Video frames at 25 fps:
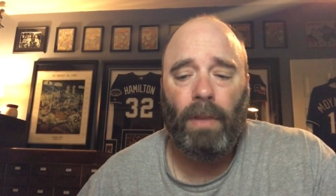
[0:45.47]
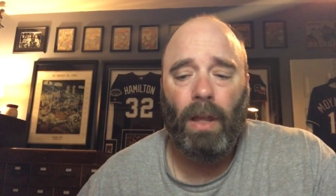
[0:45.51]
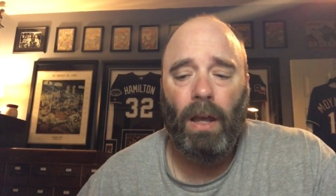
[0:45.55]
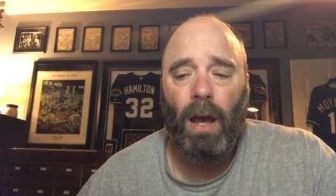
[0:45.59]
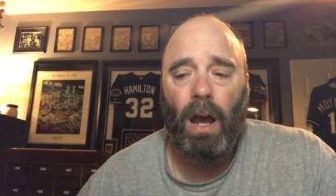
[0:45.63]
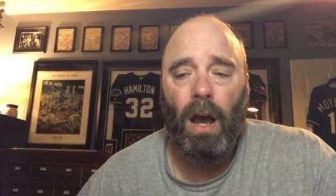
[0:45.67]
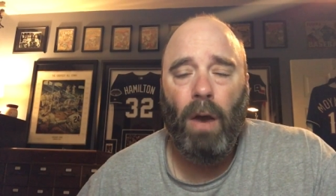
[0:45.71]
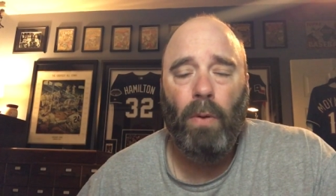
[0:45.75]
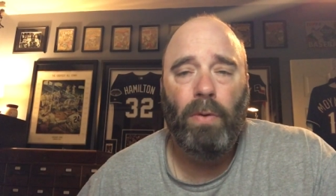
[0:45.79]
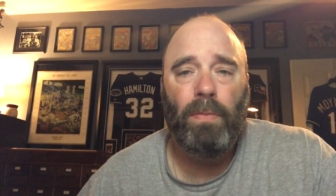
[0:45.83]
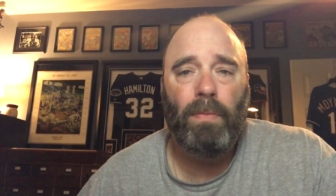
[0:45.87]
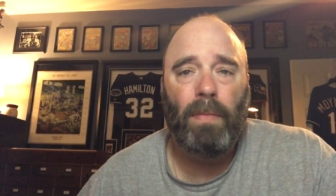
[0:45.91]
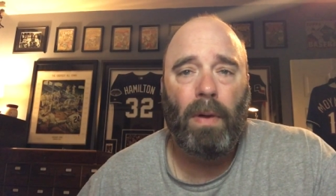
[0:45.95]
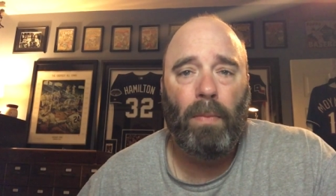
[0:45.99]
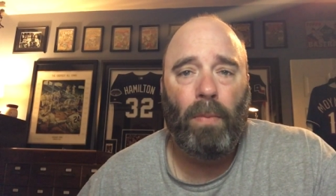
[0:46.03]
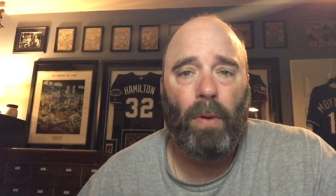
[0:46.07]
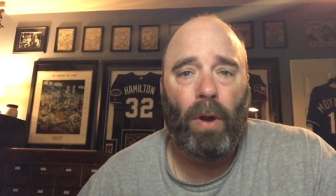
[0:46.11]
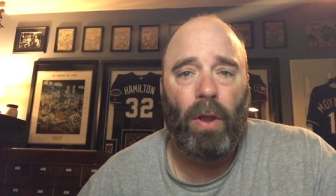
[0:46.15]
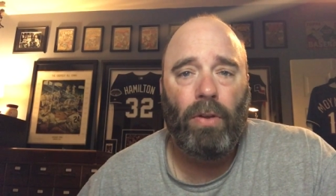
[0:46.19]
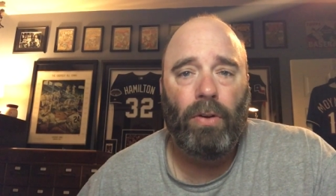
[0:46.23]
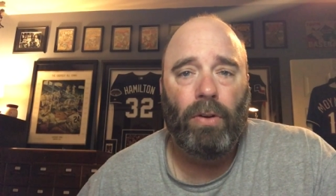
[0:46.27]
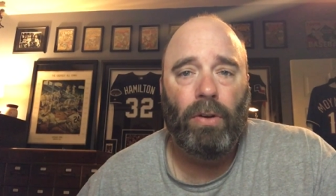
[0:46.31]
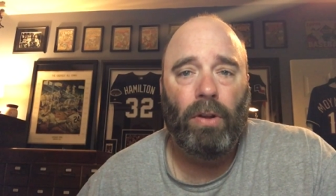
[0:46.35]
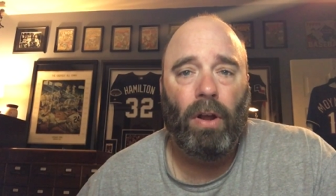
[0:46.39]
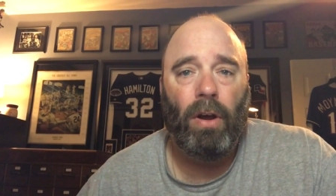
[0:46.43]
with my
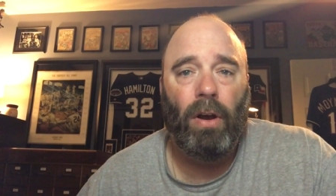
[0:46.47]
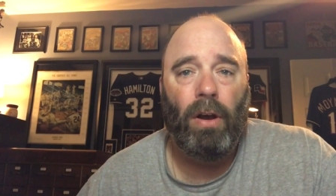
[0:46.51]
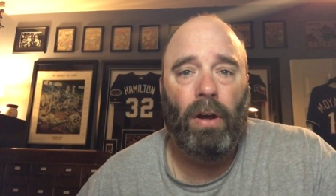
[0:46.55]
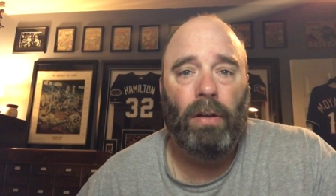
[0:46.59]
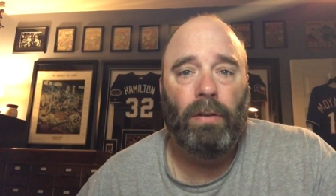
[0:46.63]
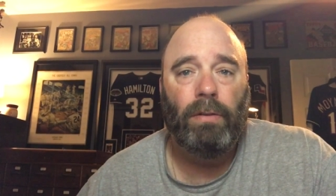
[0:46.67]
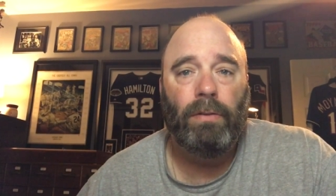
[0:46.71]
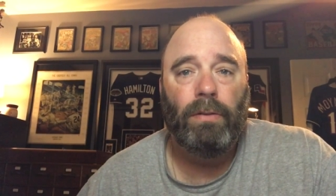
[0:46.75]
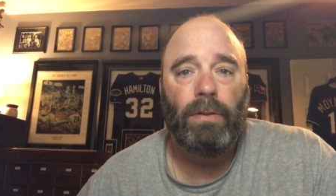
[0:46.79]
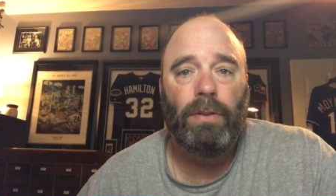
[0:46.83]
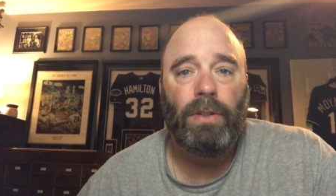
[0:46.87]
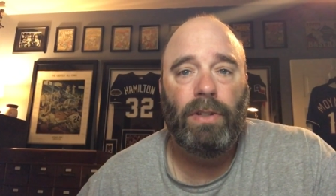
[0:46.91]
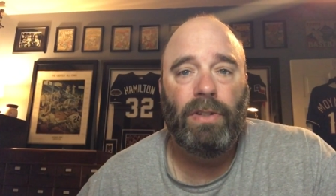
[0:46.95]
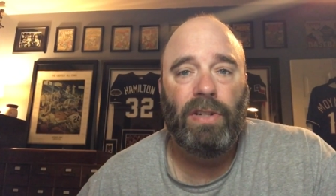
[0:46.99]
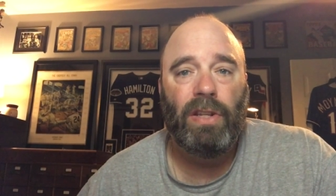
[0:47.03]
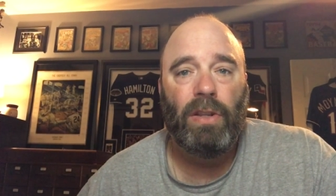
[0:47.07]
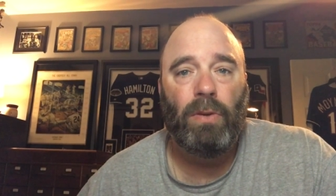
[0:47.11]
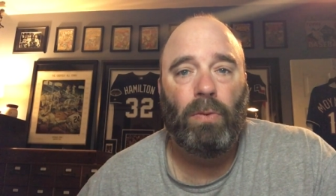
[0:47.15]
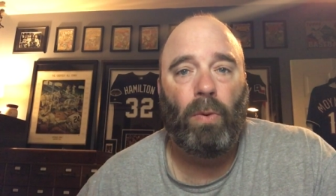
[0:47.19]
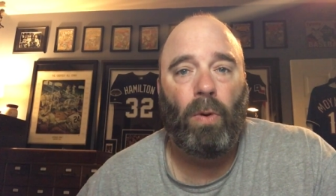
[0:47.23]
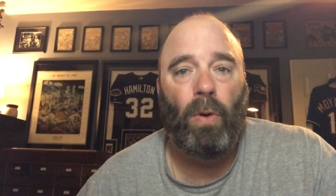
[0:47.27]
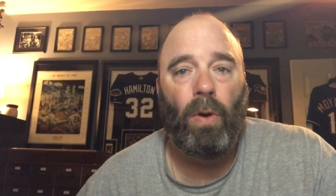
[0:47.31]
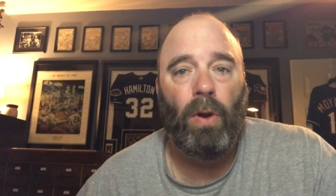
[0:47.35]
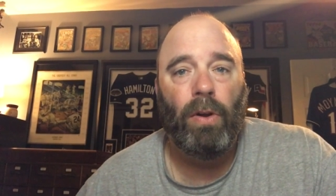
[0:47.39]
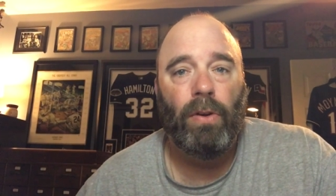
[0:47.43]
brother-in-law to see
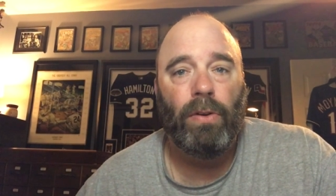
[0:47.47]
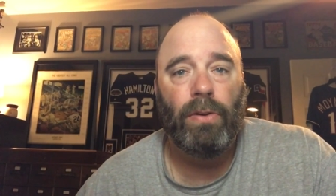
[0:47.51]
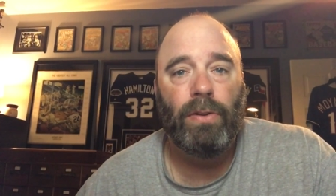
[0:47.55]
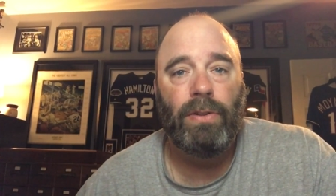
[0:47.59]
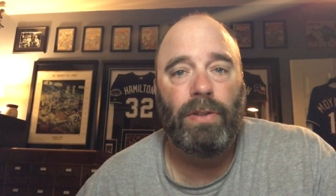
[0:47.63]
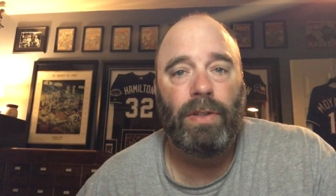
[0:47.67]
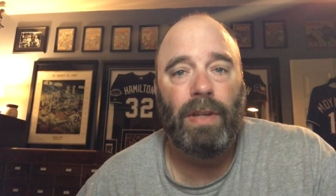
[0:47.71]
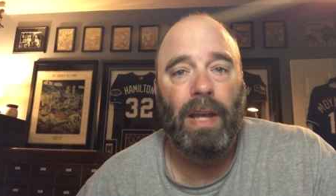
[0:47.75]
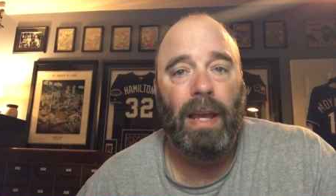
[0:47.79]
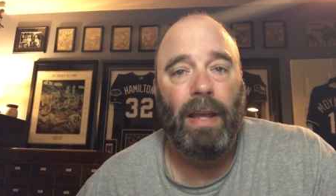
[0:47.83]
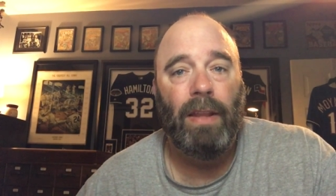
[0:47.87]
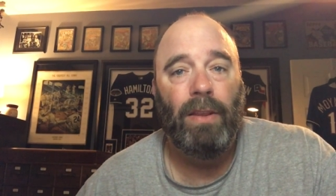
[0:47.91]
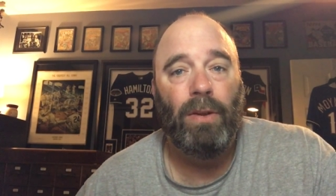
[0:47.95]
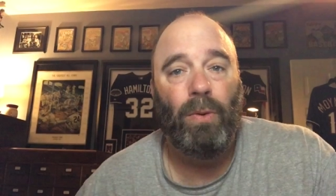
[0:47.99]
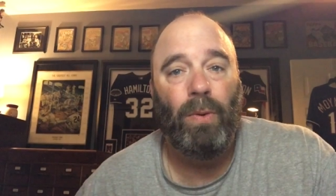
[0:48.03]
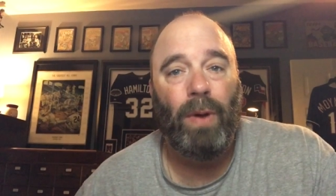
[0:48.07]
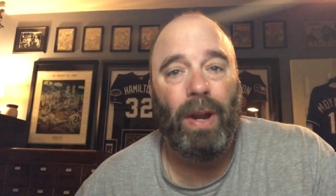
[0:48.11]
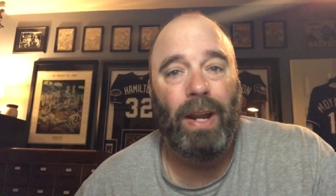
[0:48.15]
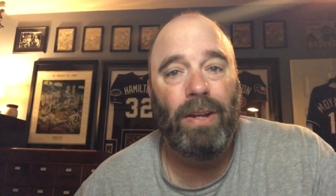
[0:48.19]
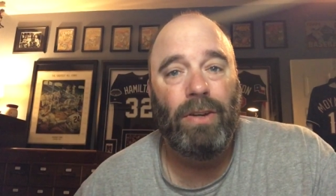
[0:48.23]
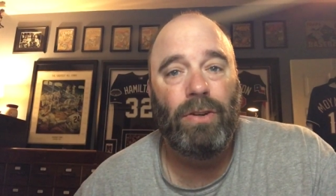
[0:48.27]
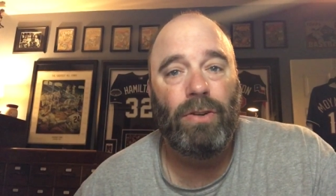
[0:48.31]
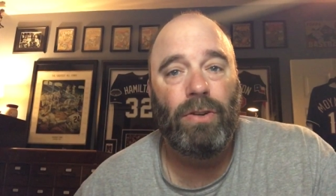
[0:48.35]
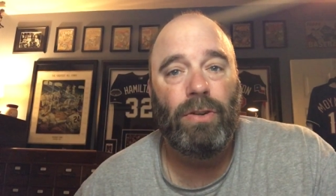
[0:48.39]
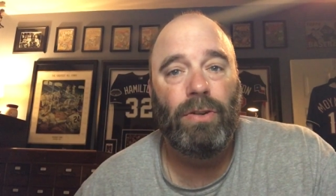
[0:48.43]
the Royals, and the
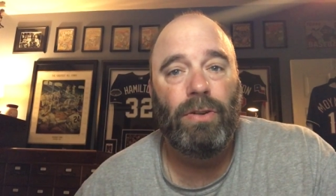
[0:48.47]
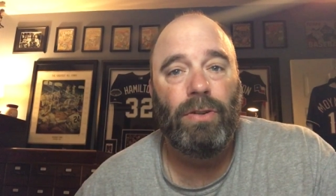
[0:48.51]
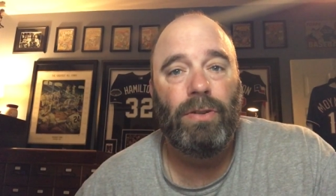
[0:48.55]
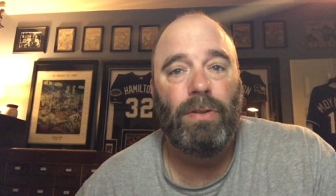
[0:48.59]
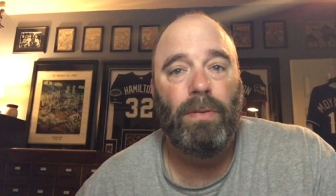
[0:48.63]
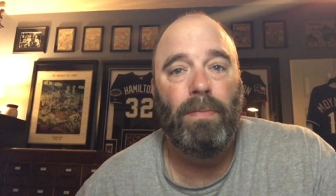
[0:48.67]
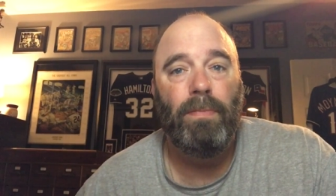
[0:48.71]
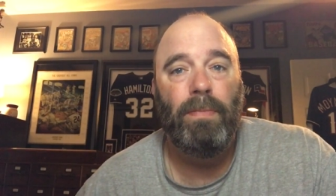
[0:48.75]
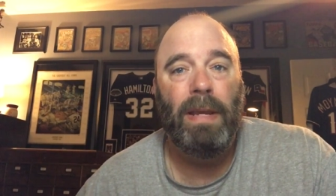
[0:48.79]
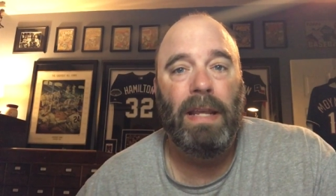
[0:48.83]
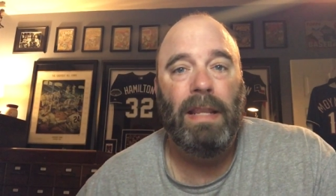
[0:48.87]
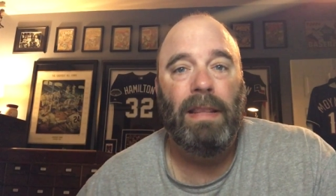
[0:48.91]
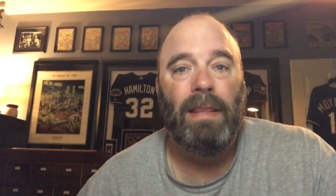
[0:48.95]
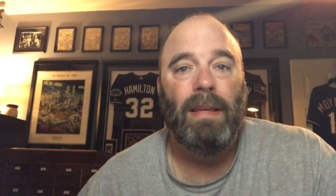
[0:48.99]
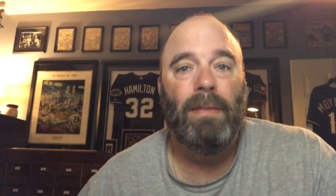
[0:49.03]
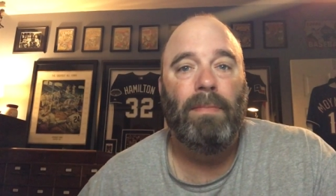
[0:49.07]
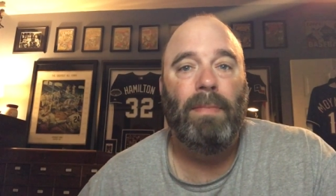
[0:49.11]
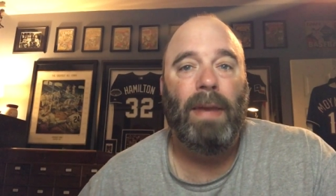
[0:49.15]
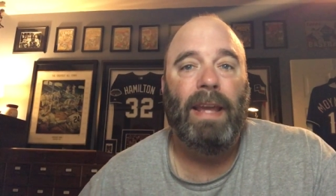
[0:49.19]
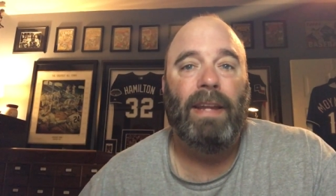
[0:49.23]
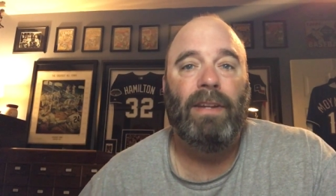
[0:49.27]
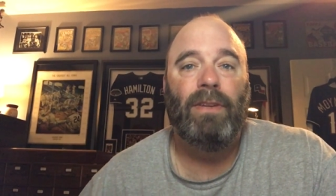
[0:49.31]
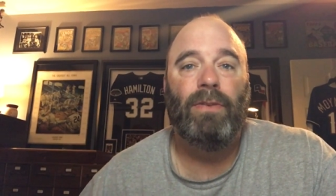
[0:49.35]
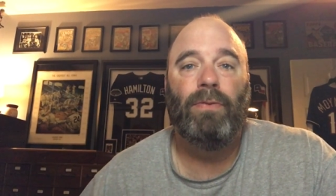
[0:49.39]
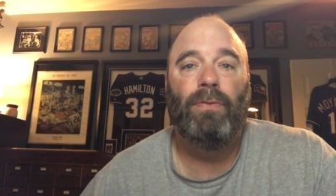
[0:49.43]
Rangers beat
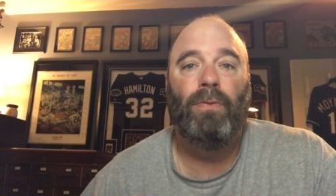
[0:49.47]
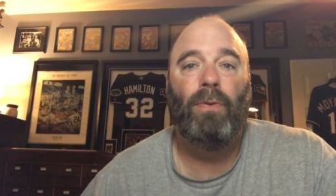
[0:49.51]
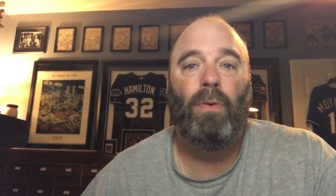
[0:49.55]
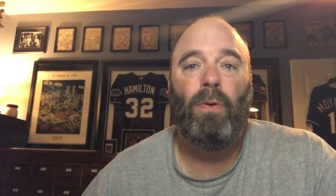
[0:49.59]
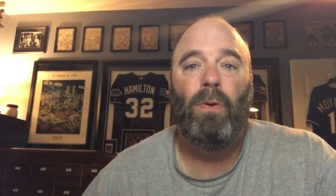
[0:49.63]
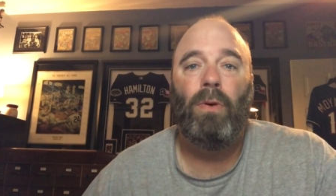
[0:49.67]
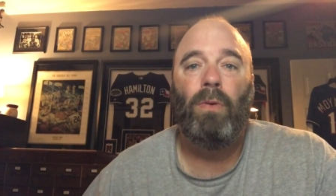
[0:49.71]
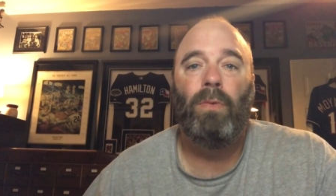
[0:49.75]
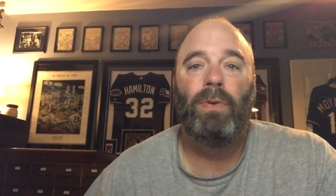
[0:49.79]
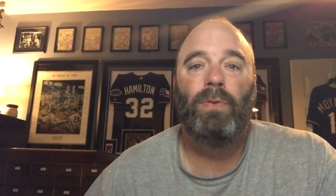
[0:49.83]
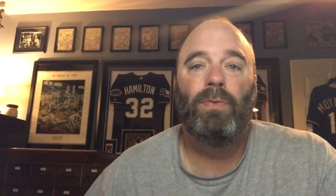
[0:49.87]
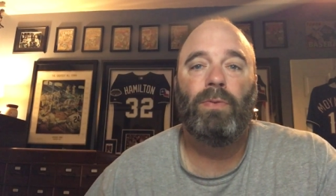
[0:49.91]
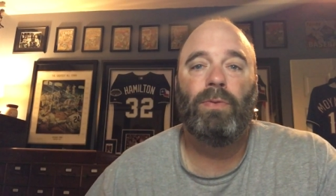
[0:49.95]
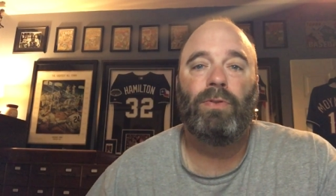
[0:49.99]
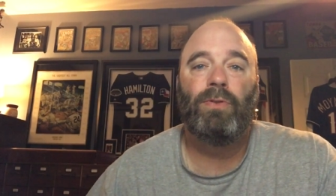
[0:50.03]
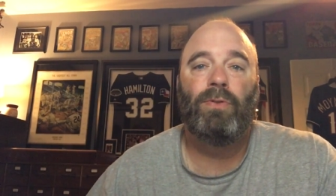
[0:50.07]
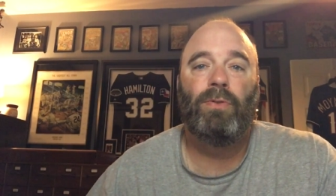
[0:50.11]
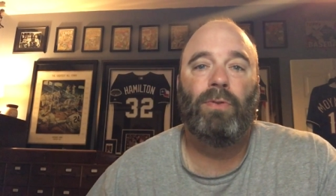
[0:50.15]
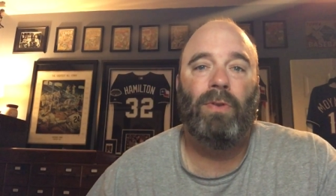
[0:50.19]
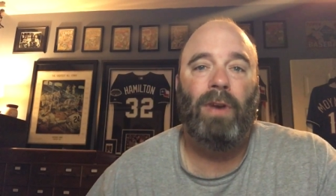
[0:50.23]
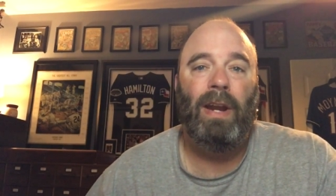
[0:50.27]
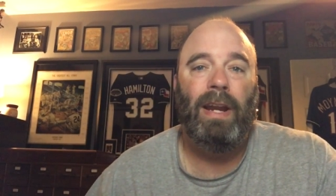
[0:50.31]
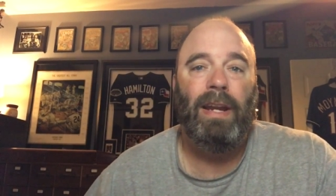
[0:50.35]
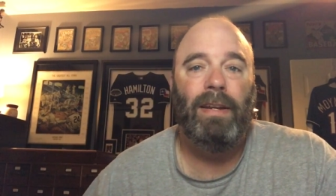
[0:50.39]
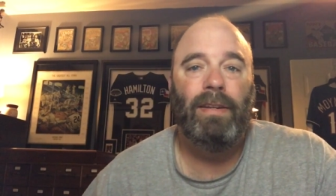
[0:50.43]
them 8-4, which was
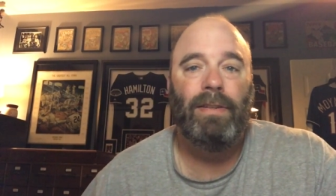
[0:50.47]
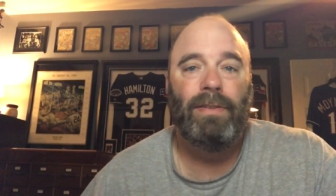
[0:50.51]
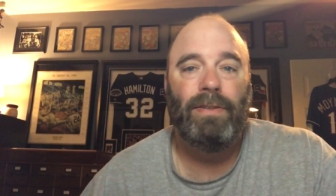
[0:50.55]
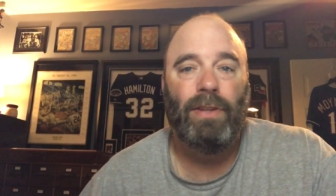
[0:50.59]
great.